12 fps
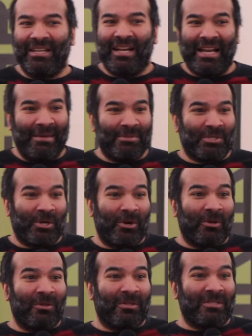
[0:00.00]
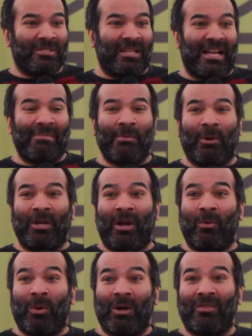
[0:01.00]
And I'm sure there's a lot of people in our
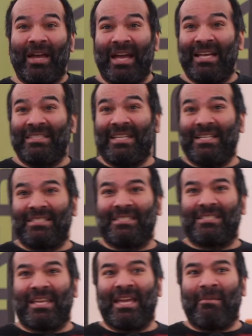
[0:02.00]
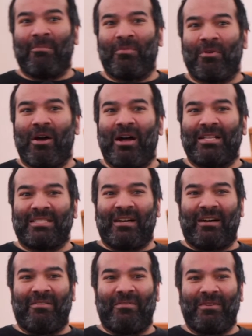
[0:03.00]
world that has that same thought
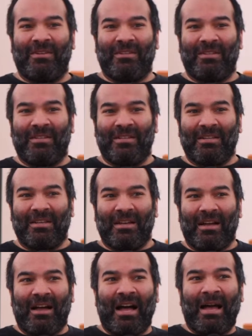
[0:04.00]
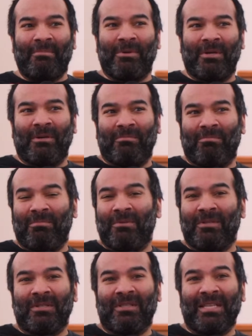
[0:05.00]
of, I'm
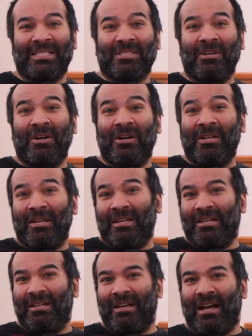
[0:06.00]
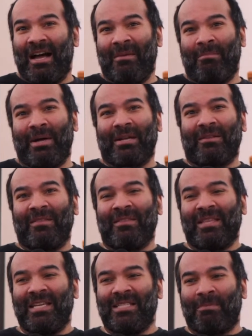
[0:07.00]
this good. I'm better than
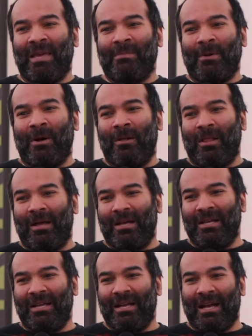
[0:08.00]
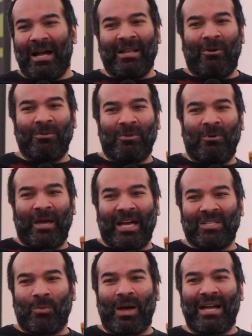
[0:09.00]
these people. I don't do
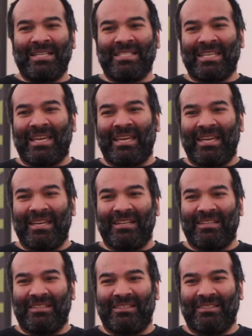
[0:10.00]
X, Y, and Z.